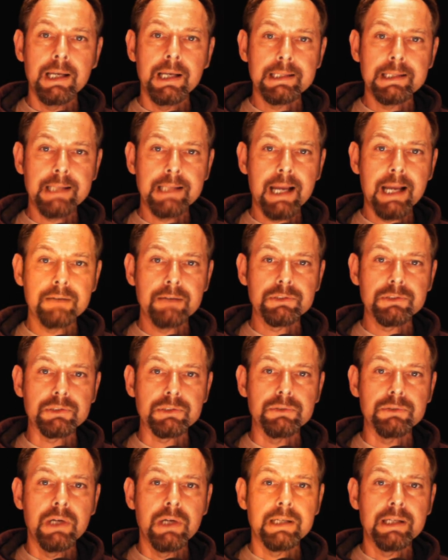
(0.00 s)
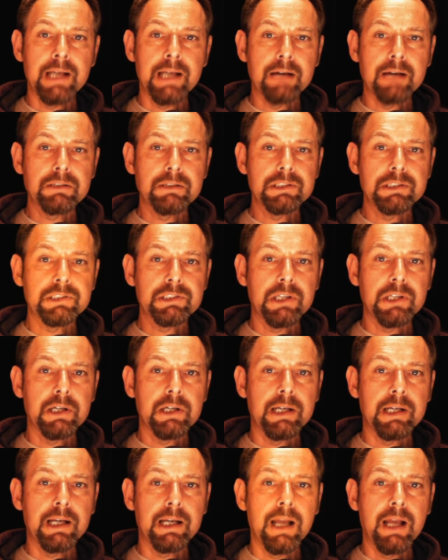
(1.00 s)
His council, now
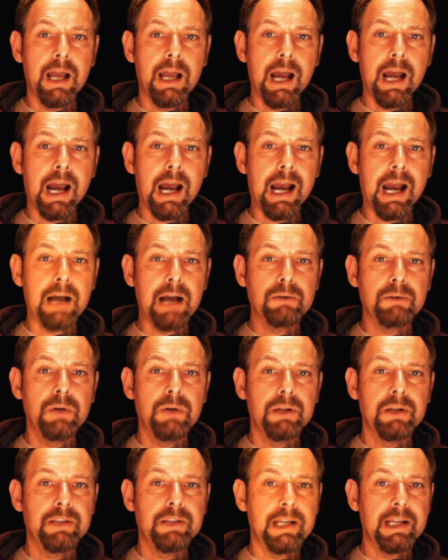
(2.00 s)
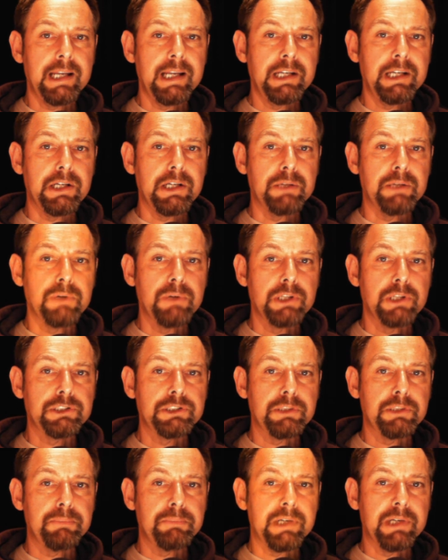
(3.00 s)
concerning how the EU
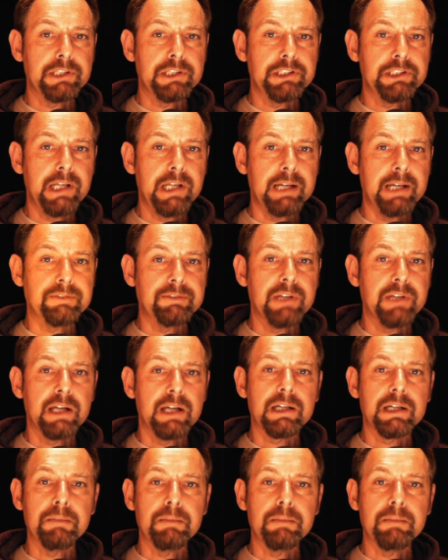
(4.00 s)
should be achieved,